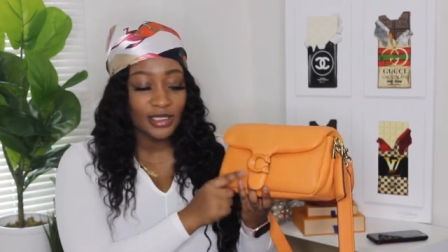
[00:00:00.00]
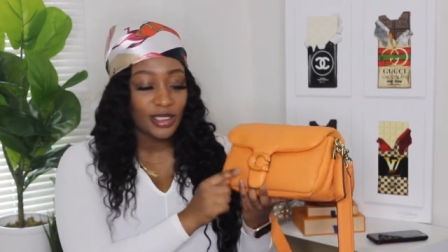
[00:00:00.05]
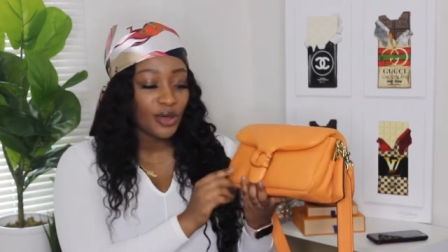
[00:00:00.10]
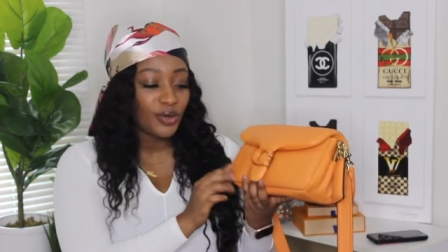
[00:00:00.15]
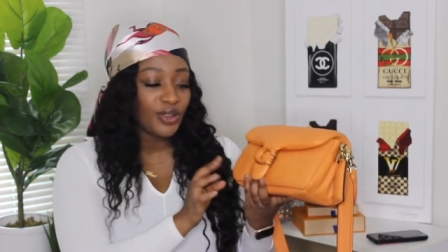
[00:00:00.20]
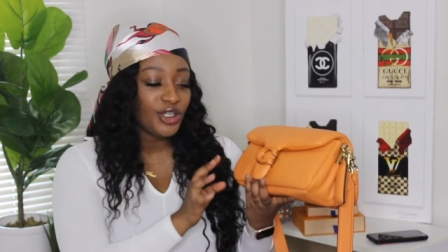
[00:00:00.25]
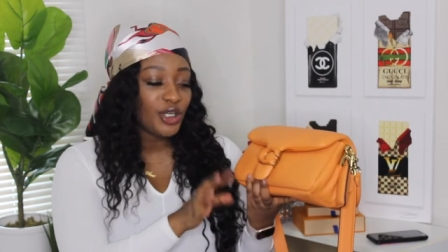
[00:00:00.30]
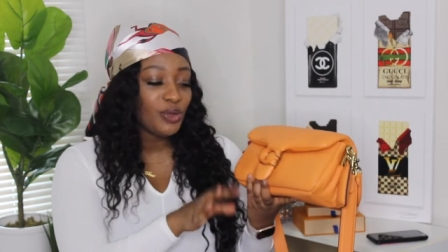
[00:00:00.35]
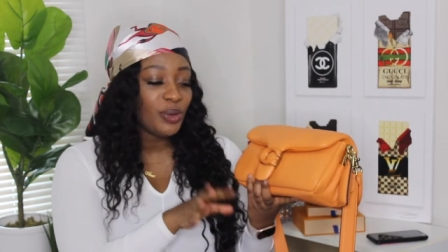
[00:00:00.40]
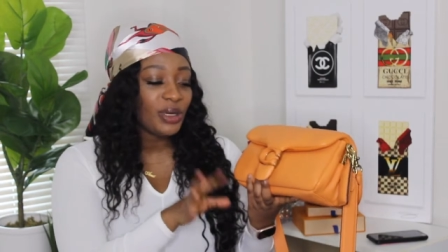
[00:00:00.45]

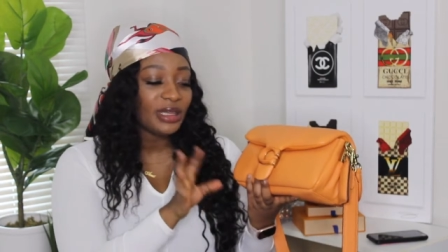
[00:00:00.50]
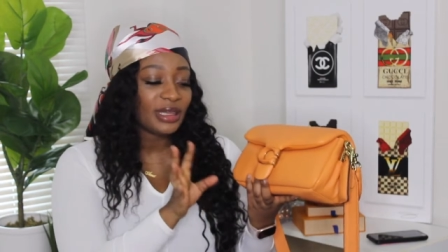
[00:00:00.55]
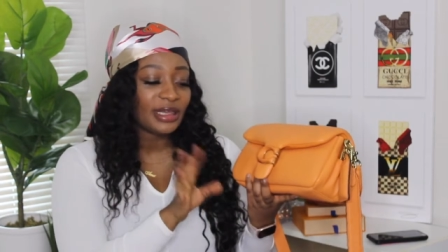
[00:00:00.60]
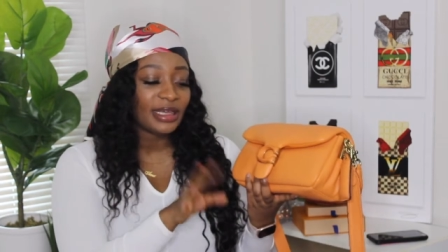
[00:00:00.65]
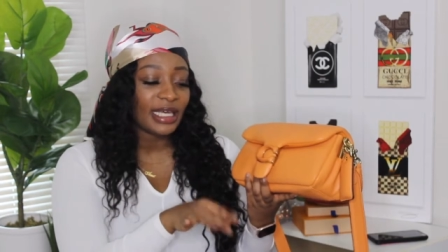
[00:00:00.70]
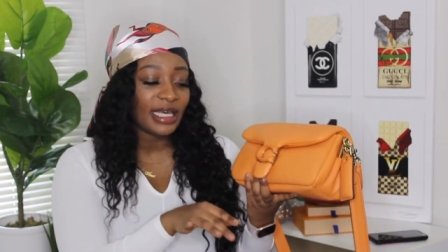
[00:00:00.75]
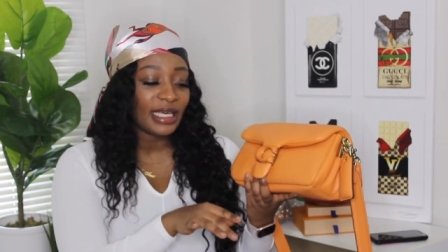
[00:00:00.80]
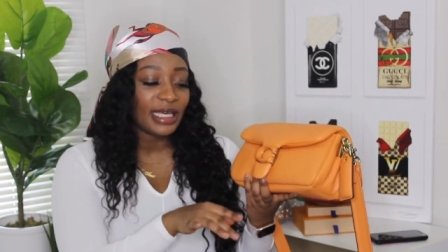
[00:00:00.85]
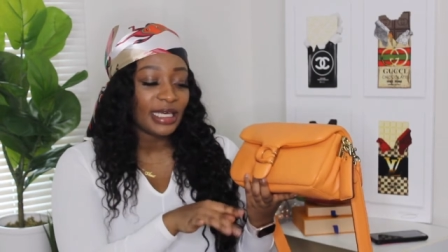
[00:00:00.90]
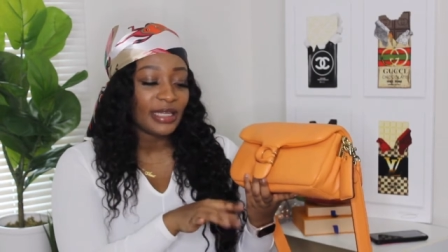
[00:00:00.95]
So you
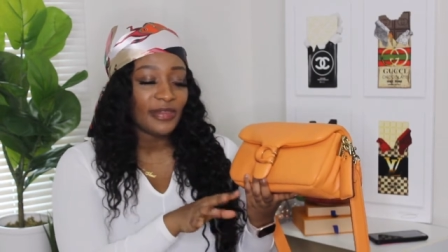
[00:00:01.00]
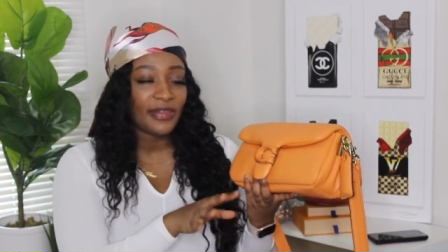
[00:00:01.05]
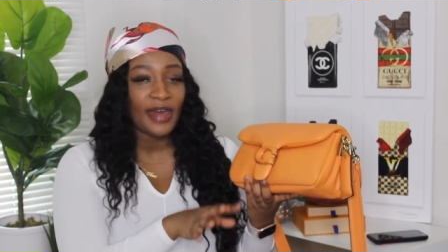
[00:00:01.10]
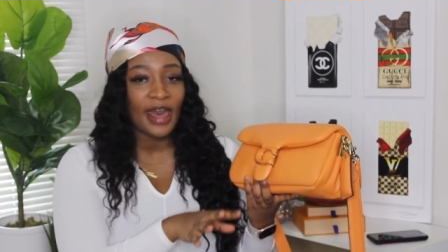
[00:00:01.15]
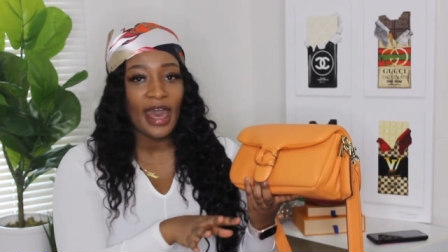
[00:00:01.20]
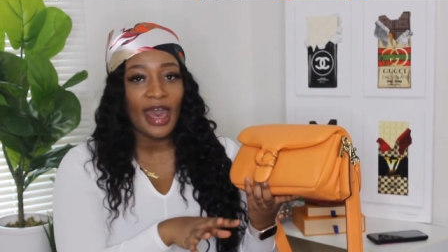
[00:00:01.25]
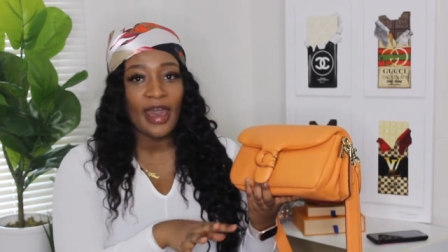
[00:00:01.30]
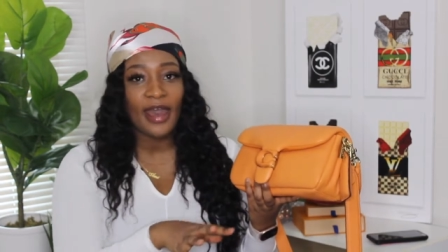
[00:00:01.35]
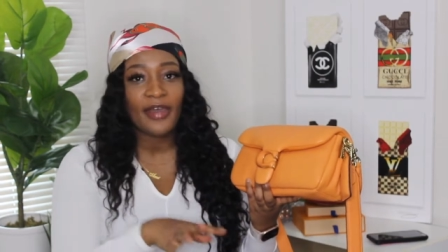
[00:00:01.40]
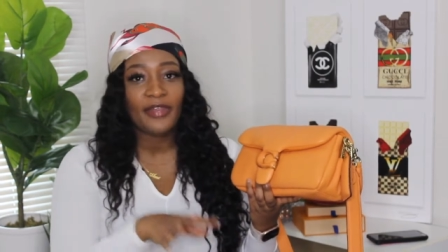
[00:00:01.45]
would think
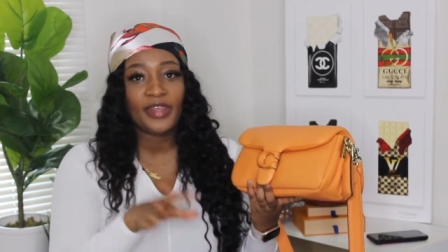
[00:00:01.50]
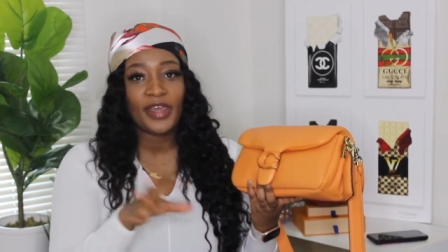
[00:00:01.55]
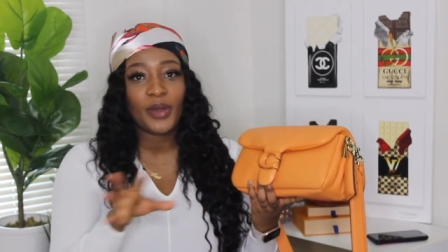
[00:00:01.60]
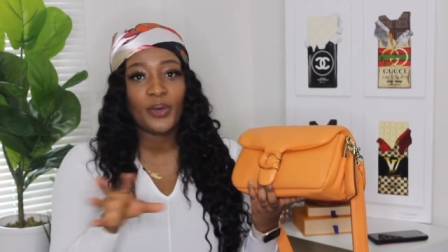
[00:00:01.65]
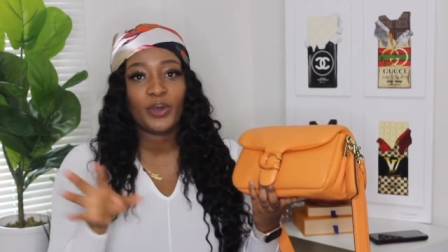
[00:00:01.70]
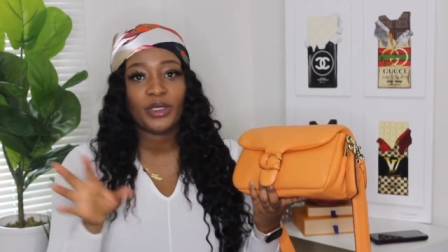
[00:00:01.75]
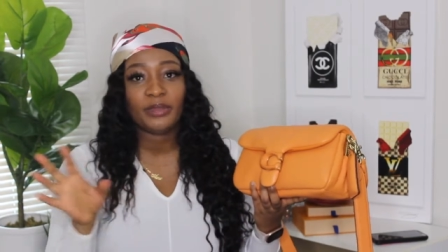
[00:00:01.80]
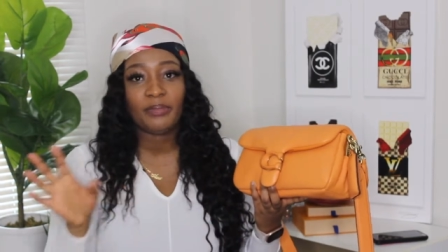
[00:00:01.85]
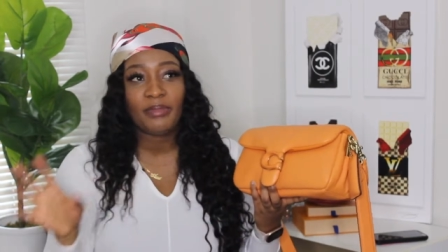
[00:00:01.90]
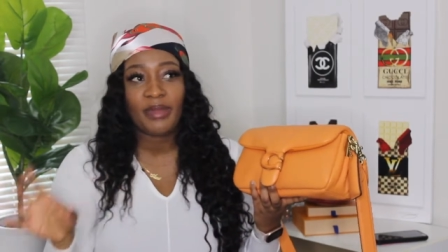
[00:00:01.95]
that they
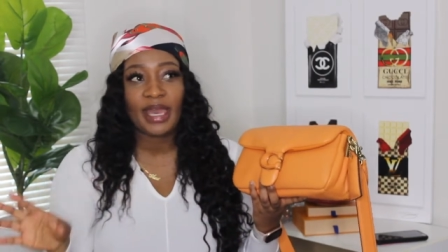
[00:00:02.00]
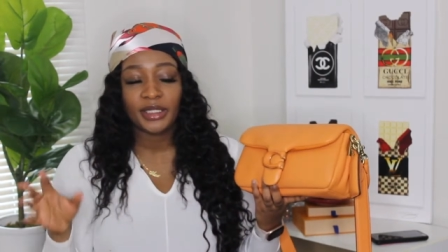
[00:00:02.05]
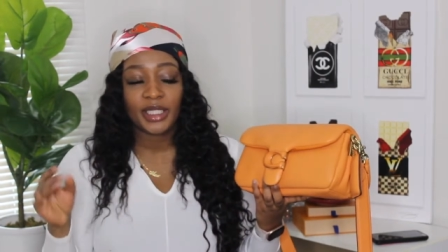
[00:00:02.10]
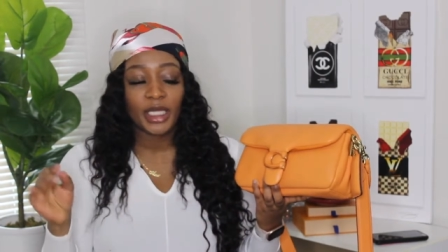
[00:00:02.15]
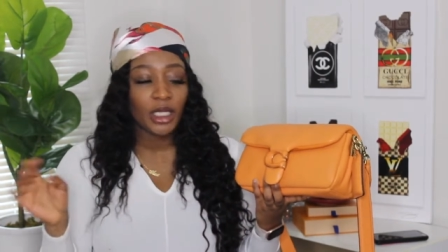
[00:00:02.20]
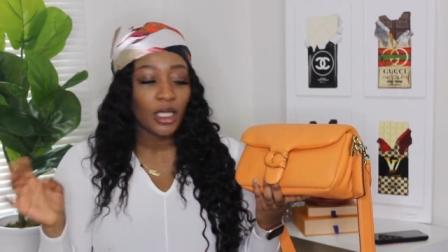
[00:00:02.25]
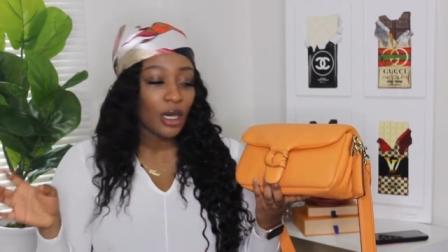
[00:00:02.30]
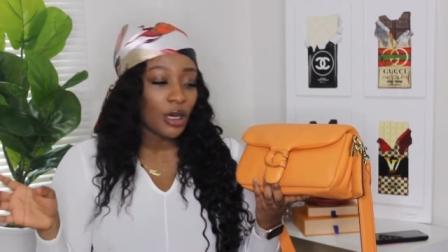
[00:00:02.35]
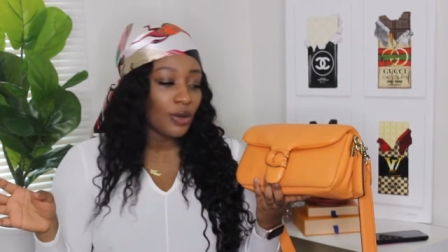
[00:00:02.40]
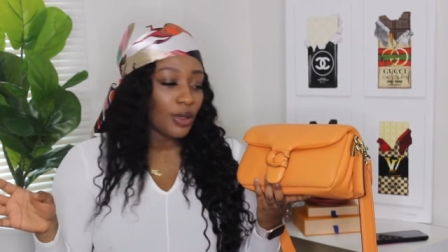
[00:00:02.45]
would make
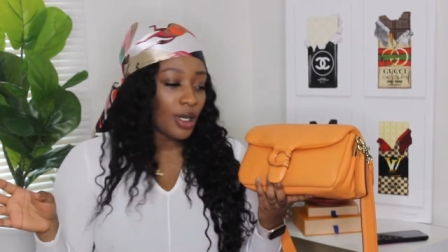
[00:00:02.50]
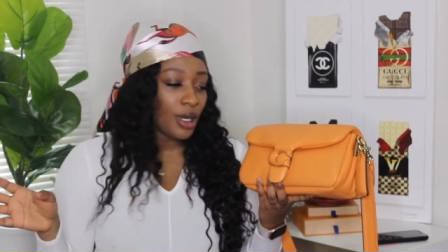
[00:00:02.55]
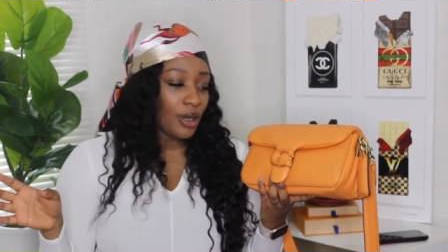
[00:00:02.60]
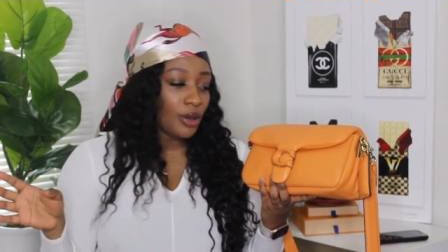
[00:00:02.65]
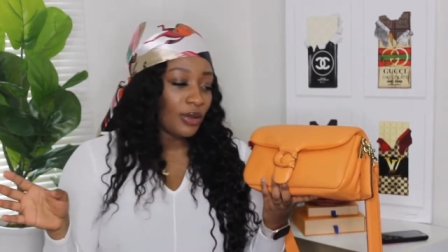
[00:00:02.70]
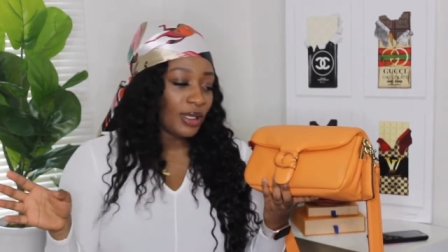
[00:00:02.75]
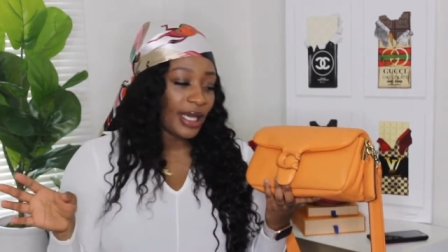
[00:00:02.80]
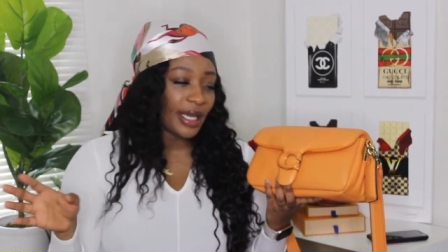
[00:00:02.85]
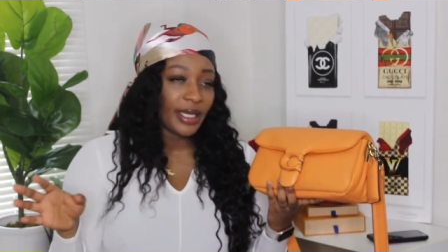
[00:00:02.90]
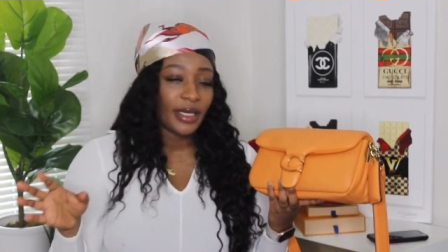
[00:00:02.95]
the
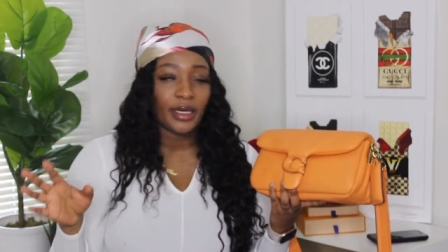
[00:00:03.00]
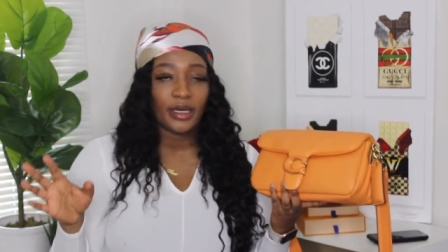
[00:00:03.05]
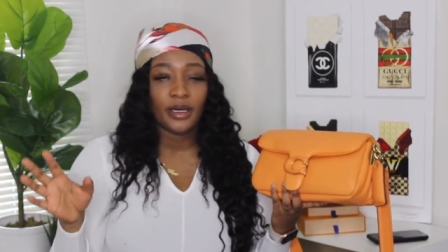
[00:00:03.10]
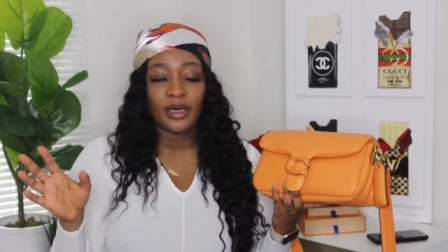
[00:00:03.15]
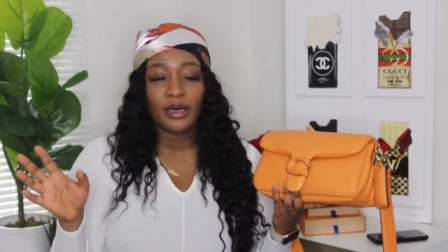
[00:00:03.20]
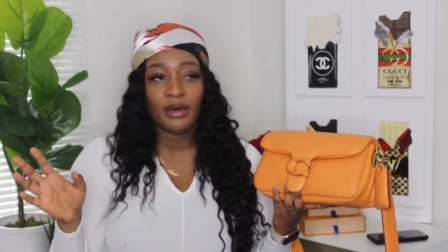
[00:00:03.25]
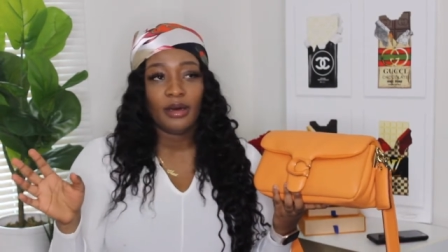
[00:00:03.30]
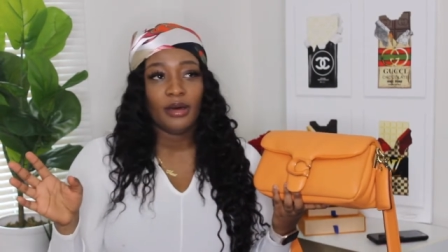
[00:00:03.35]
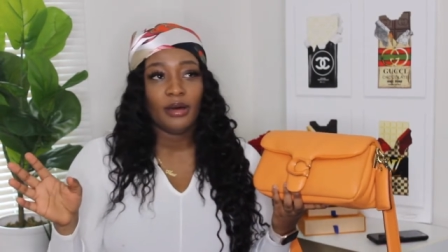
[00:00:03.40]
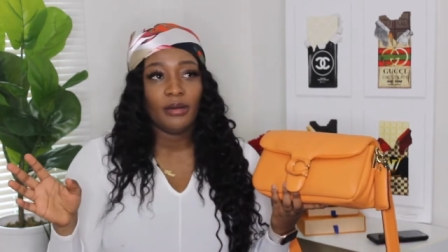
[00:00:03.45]
logo like a,
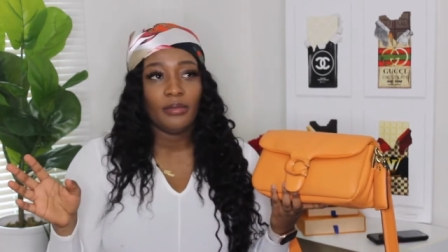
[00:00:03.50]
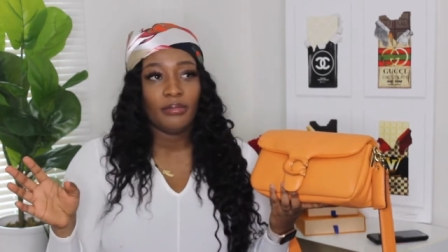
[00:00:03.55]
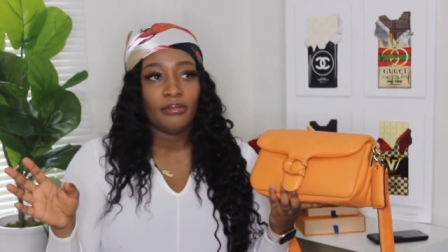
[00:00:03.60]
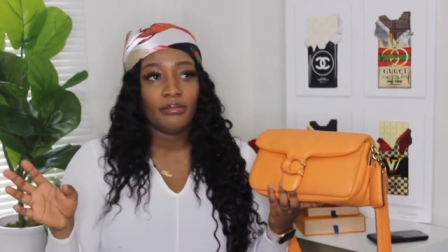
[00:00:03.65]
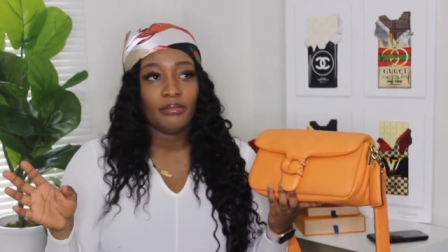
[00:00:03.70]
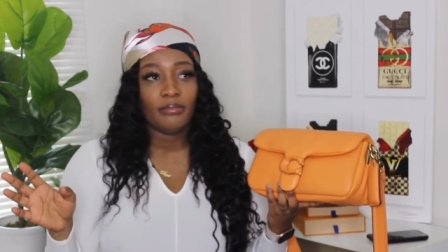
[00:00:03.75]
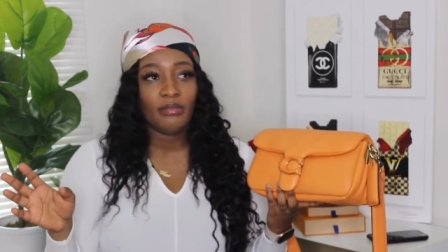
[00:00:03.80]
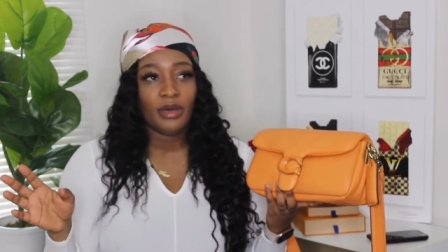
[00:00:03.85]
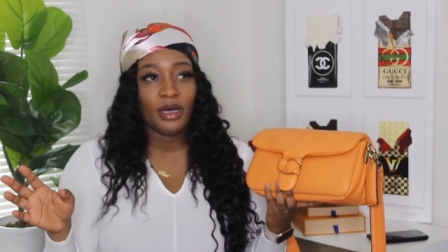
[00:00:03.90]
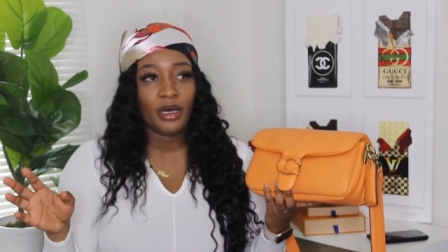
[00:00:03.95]

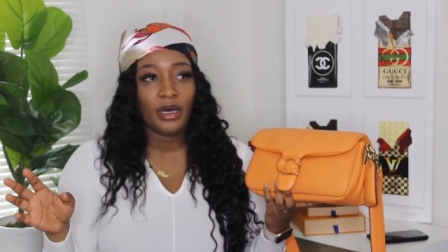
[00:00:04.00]
um,